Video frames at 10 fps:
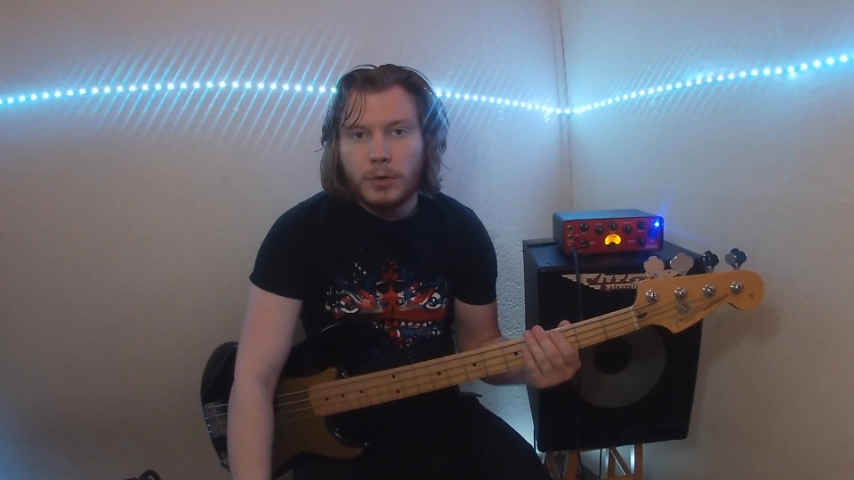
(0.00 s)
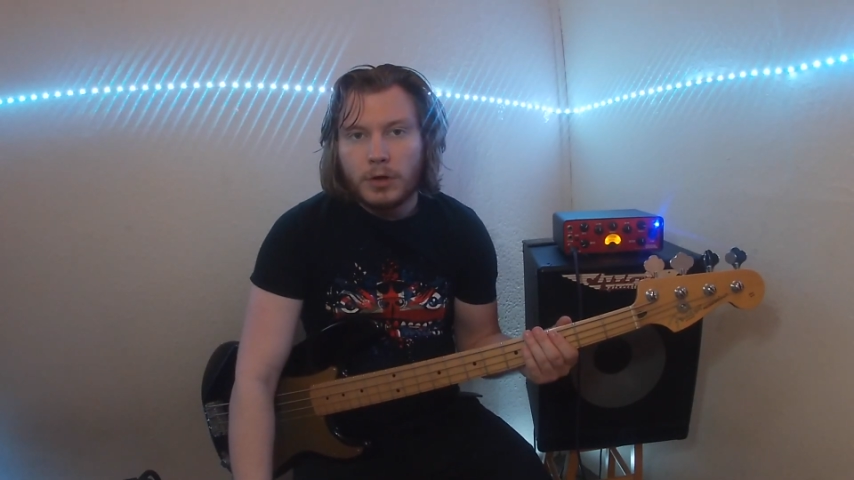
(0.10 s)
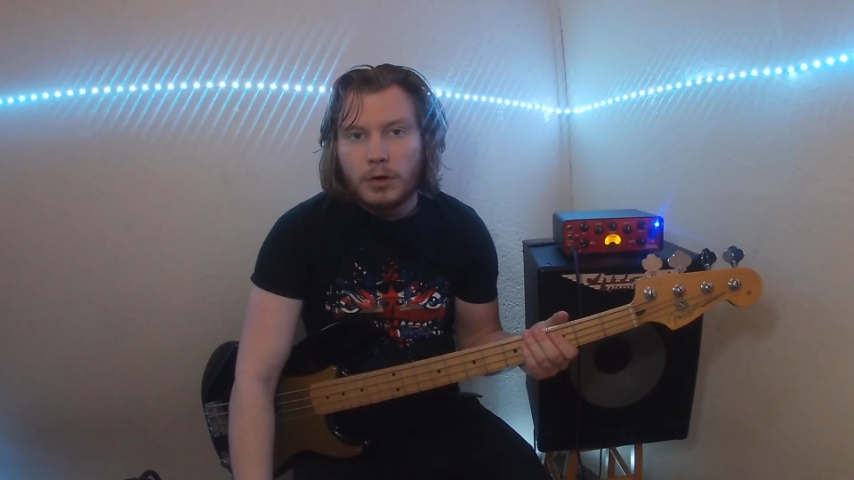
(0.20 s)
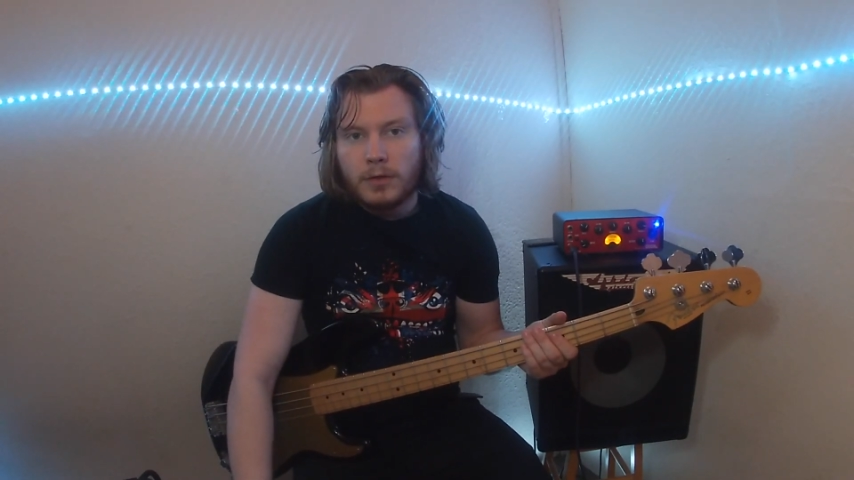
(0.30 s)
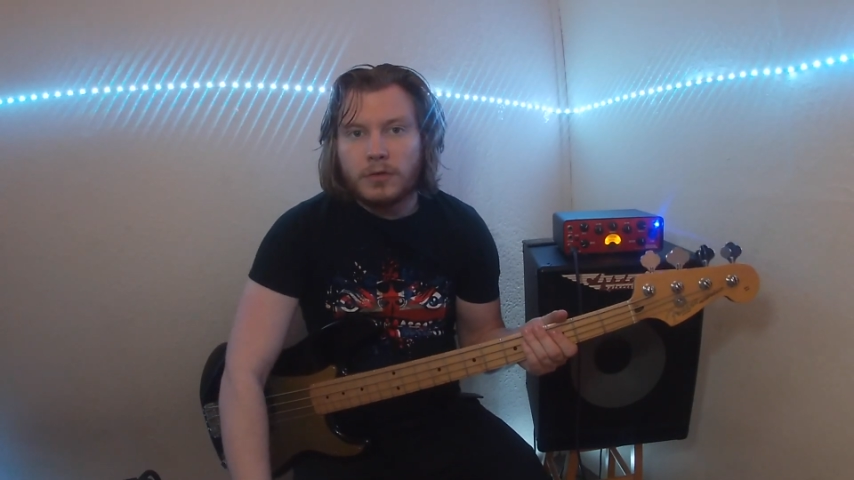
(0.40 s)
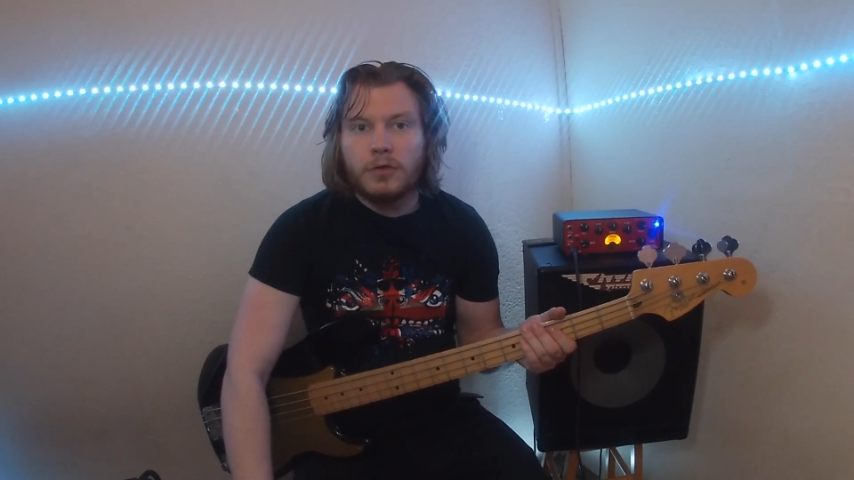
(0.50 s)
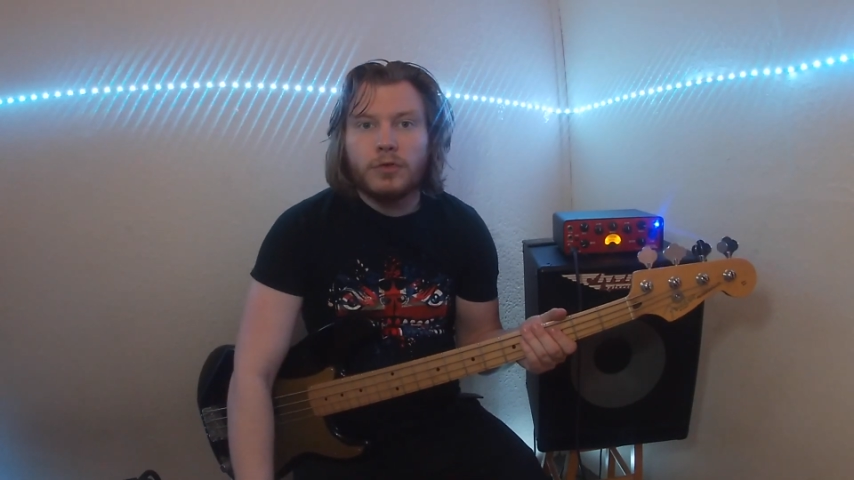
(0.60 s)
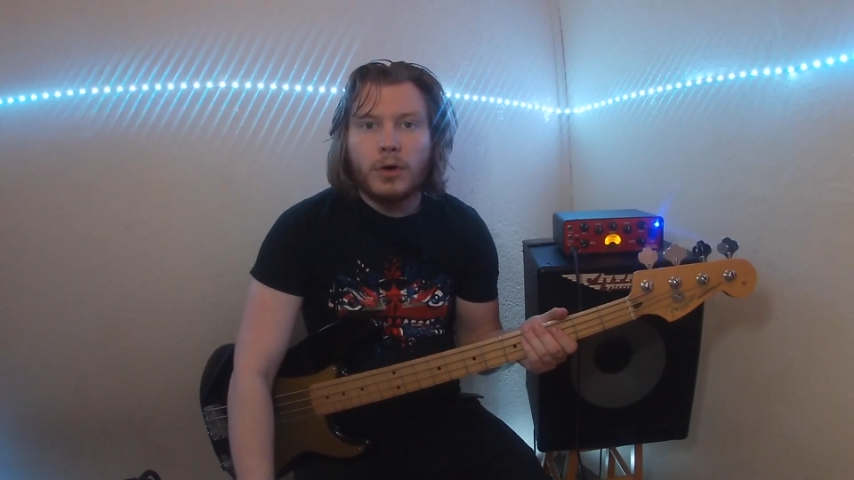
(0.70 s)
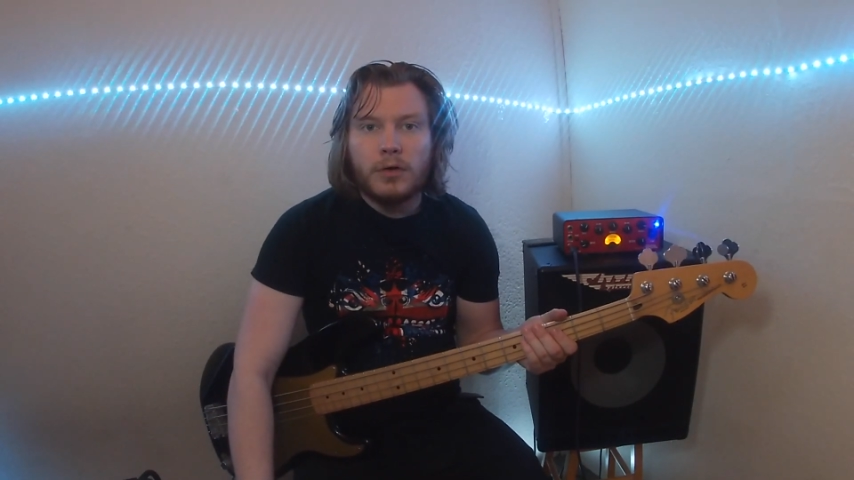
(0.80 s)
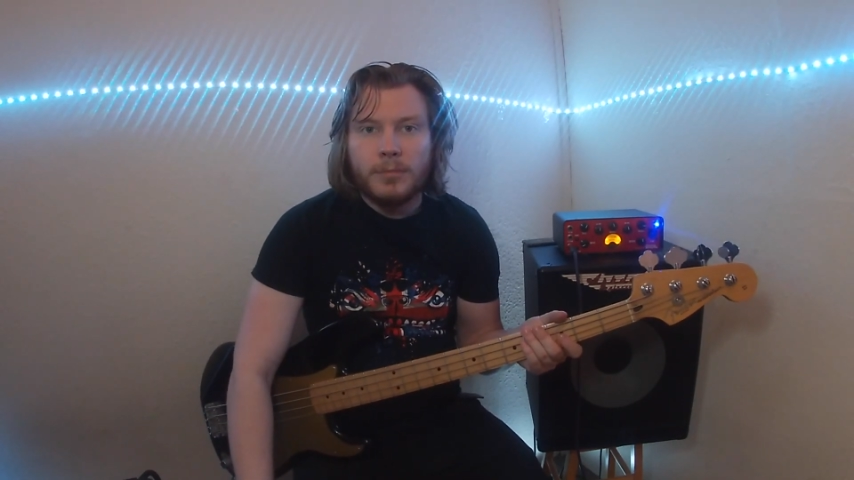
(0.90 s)
go, that's a
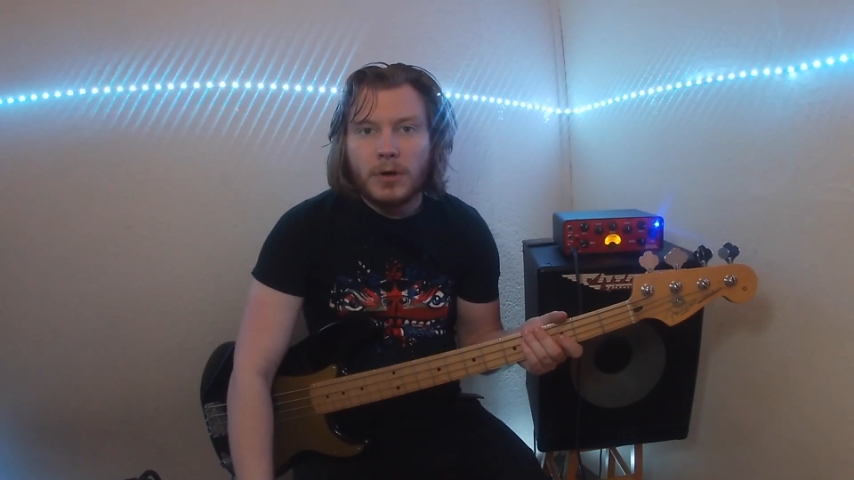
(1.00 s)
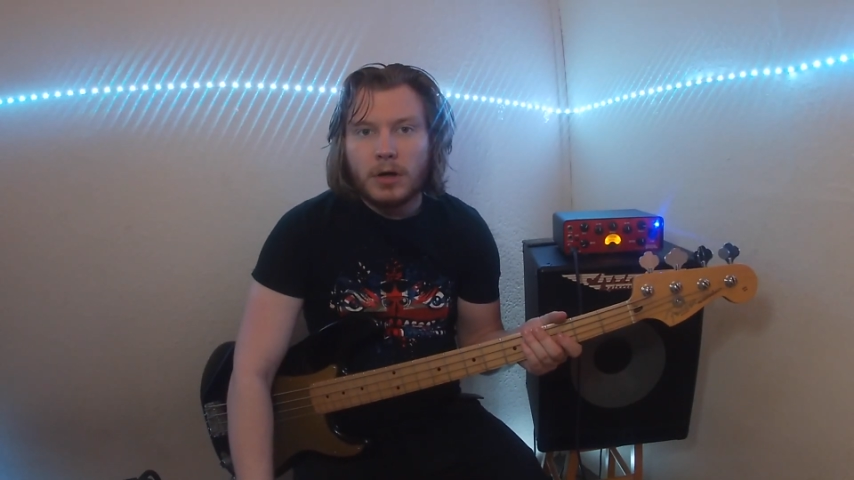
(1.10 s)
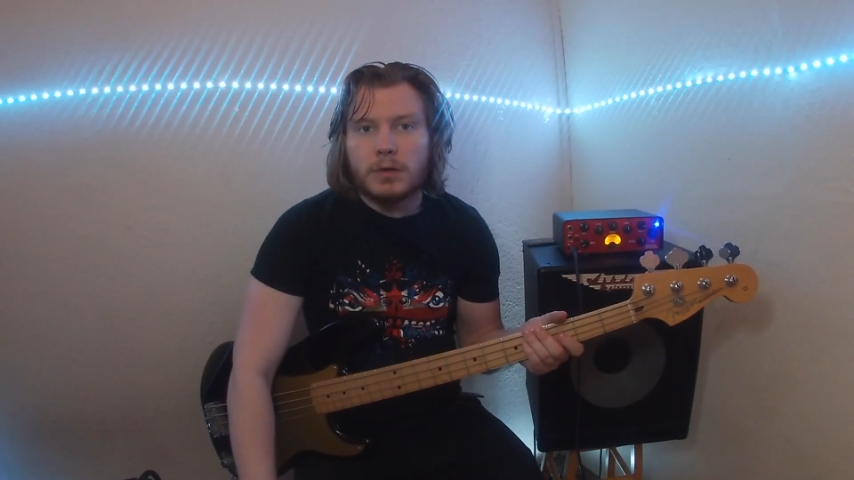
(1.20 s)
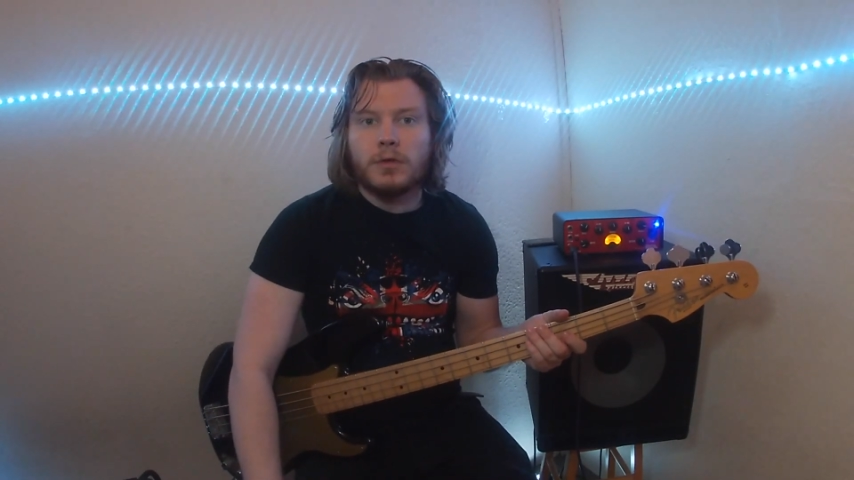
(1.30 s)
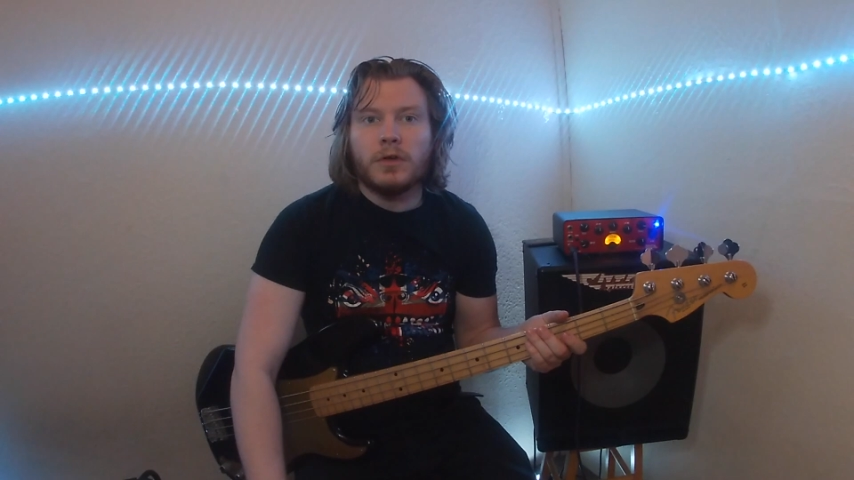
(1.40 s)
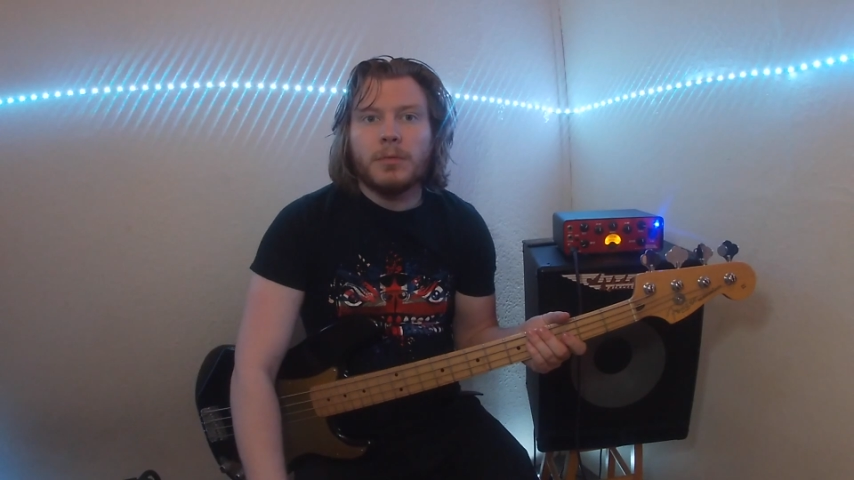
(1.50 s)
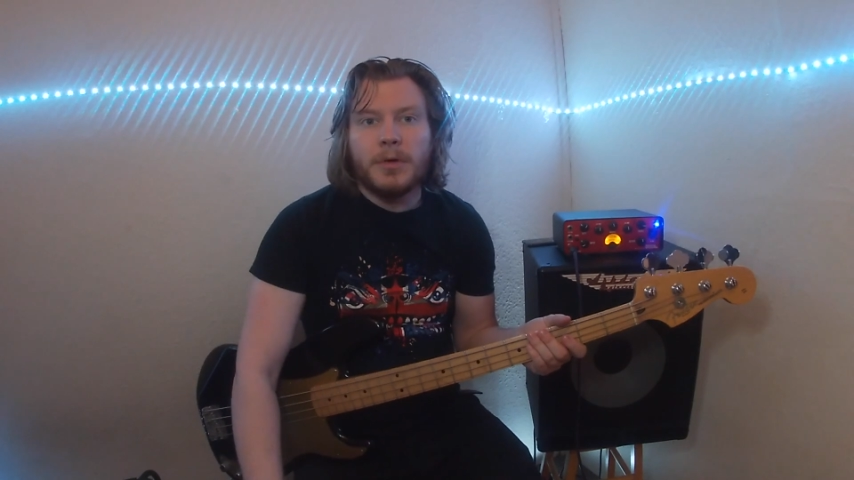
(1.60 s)
12 bar using a